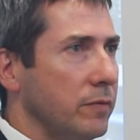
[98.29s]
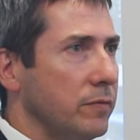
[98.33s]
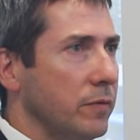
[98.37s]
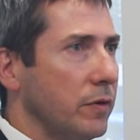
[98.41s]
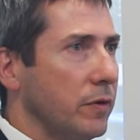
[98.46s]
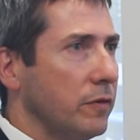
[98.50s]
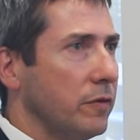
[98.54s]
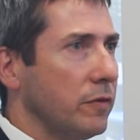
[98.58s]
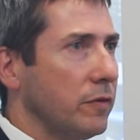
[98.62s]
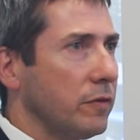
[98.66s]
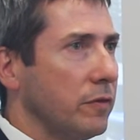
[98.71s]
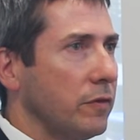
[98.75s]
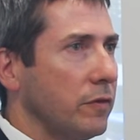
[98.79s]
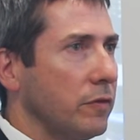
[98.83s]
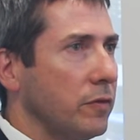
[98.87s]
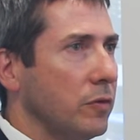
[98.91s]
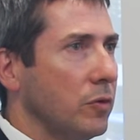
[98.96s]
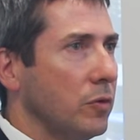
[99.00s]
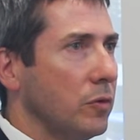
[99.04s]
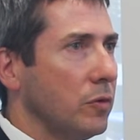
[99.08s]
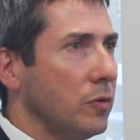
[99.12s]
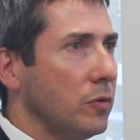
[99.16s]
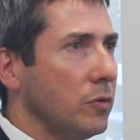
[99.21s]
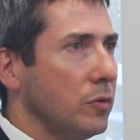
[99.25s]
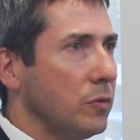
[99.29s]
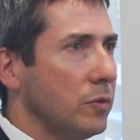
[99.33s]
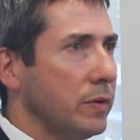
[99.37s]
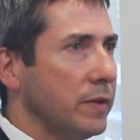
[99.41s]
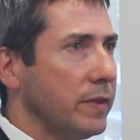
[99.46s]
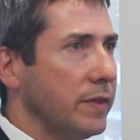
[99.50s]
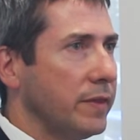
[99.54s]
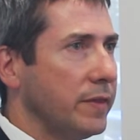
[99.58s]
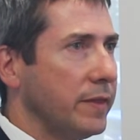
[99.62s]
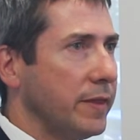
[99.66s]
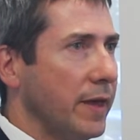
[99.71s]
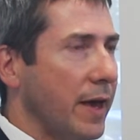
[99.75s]
versus a school
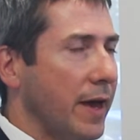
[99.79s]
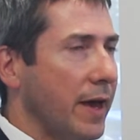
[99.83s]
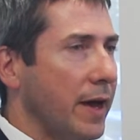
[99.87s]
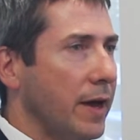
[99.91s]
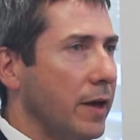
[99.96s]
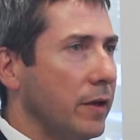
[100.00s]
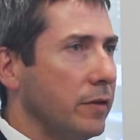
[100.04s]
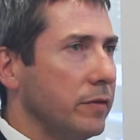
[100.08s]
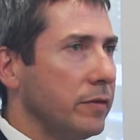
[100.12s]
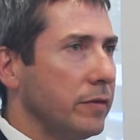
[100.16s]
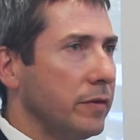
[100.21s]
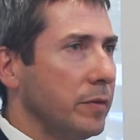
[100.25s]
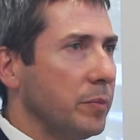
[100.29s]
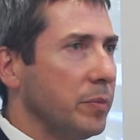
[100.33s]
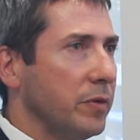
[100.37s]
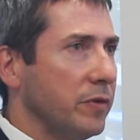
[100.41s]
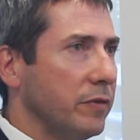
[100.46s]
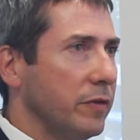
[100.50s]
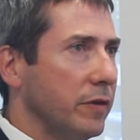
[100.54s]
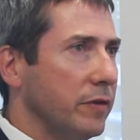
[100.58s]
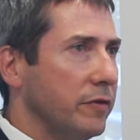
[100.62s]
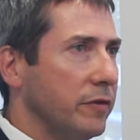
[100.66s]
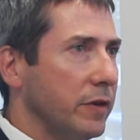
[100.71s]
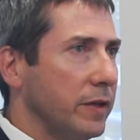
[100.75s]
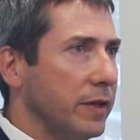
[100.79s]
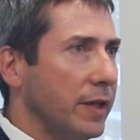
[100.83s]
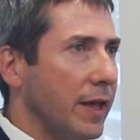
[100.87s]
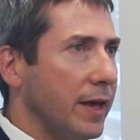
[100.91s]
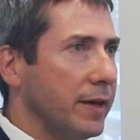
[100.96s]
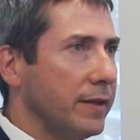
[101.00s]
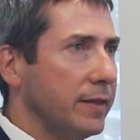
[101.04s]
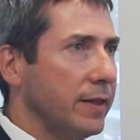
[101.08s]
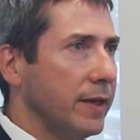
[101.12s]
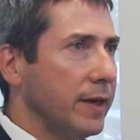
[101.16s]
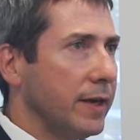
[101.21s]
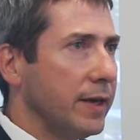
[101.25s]
without a position
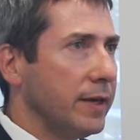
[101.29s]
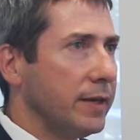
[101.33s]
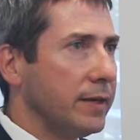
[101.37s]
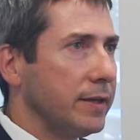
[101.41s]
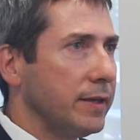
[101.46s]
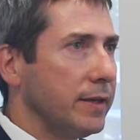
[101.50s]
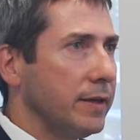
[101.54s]
like that